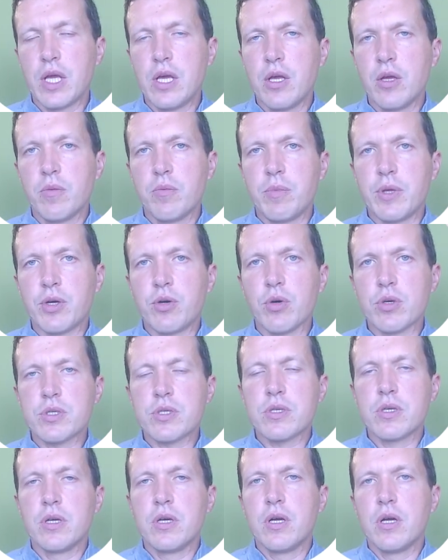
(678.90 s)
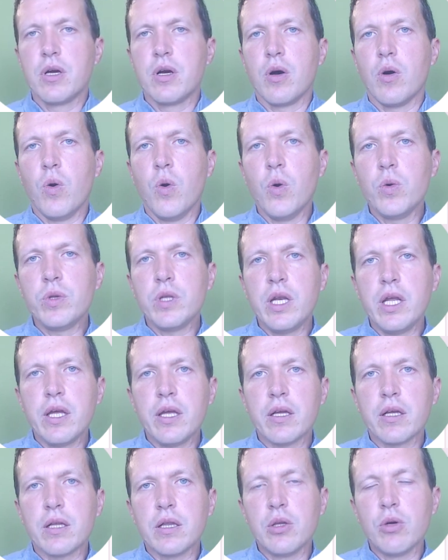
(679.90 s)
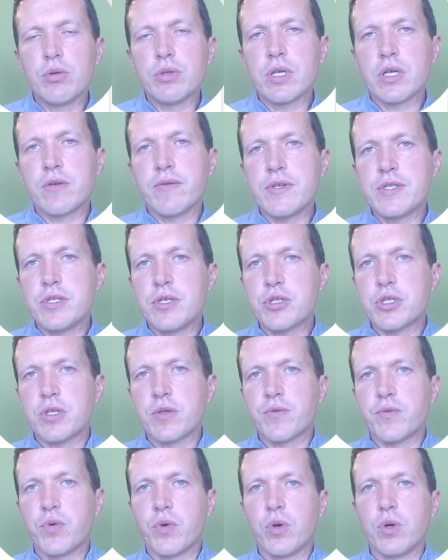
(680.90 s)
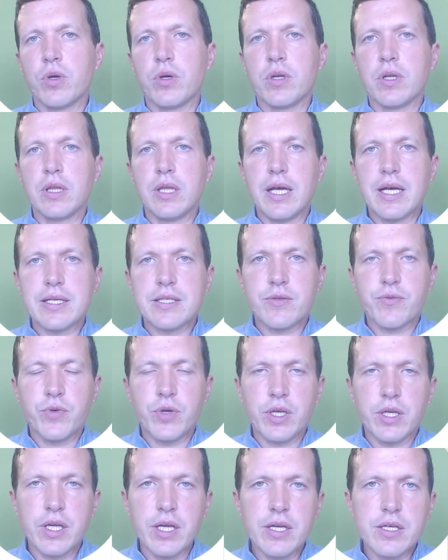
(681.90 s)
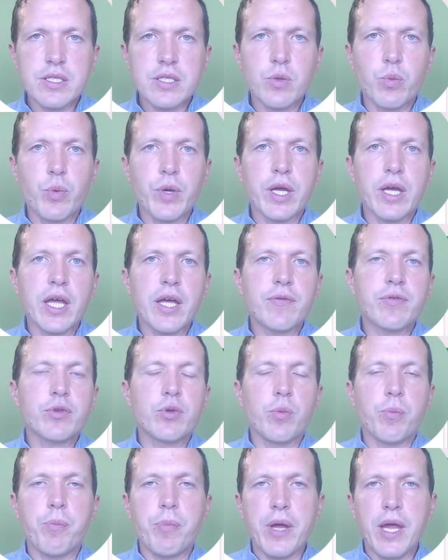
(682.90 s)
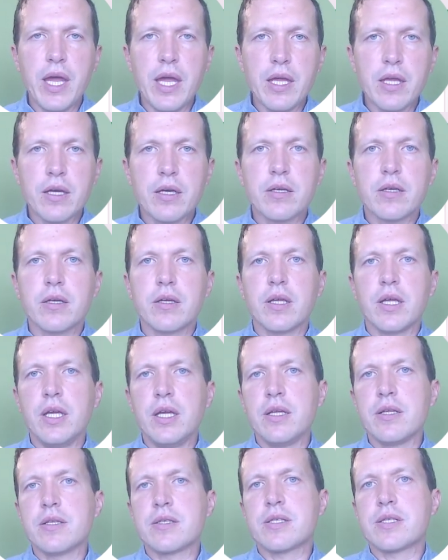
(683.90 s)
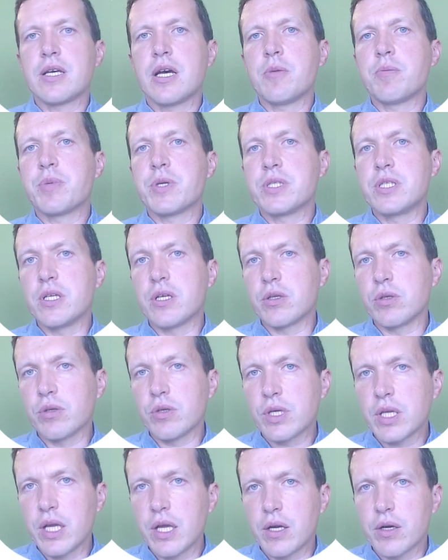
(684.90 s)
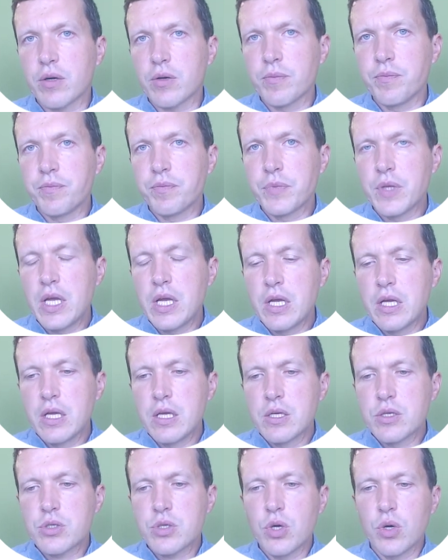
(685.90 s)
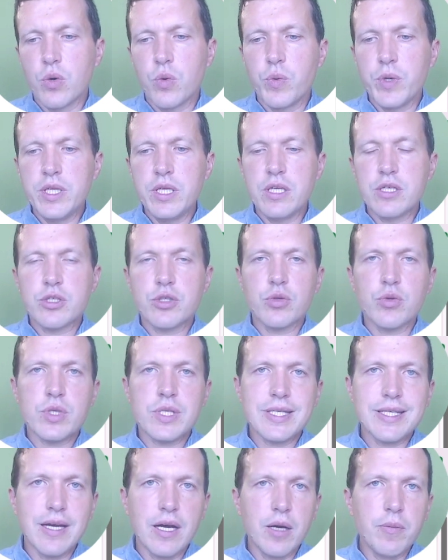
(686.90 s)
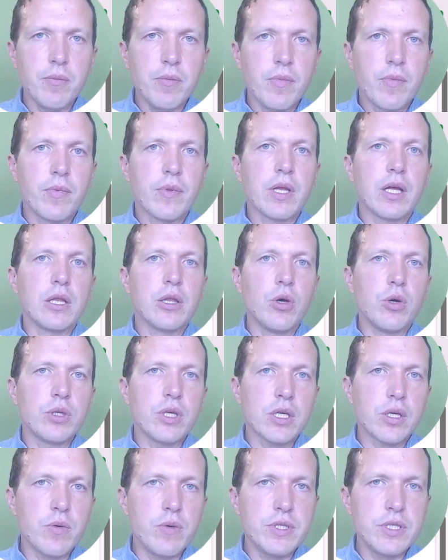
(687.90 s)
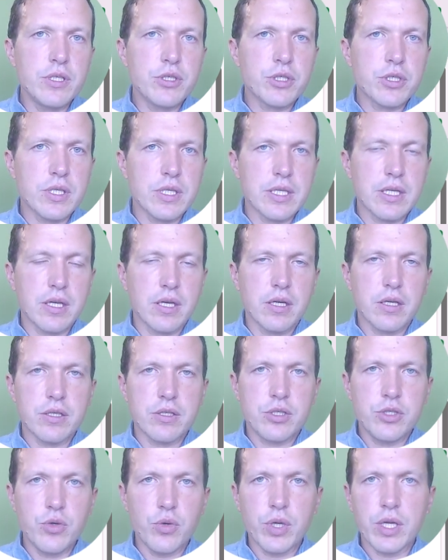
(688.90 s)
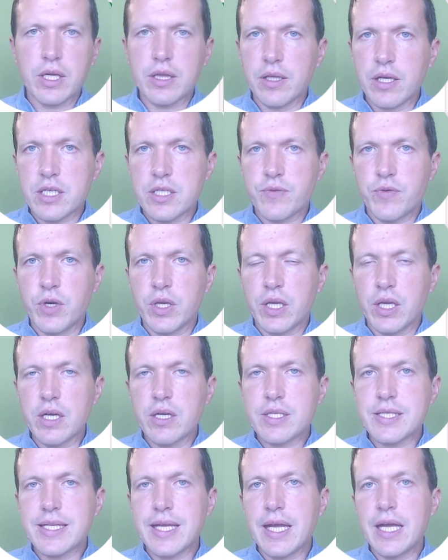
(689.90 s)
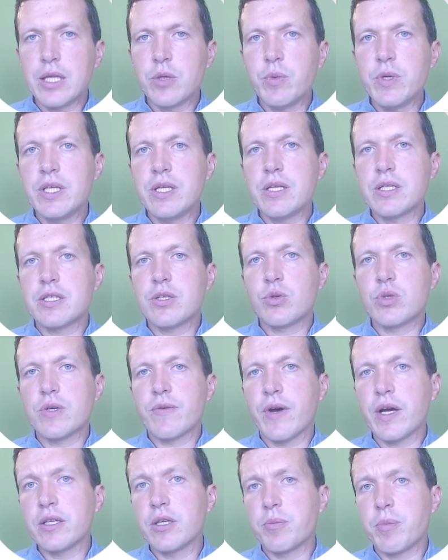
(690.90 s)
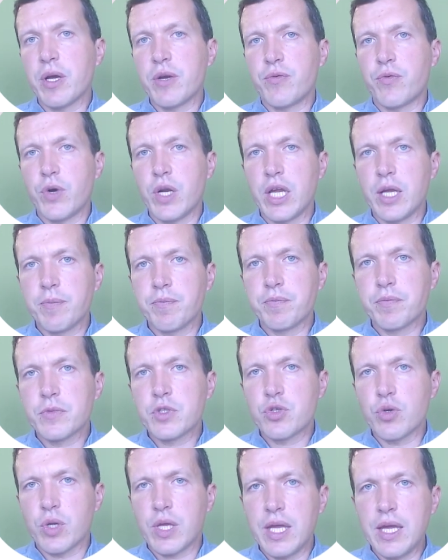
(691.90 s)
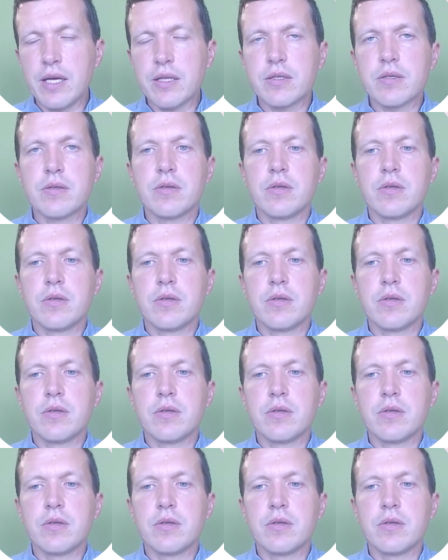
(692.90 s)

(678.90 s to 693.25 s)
Because only loan acquisition for last 3 years we have to pay in some particular year. So we need to sum loan acquisition during last 3 years, and we need to divide it by 3 to get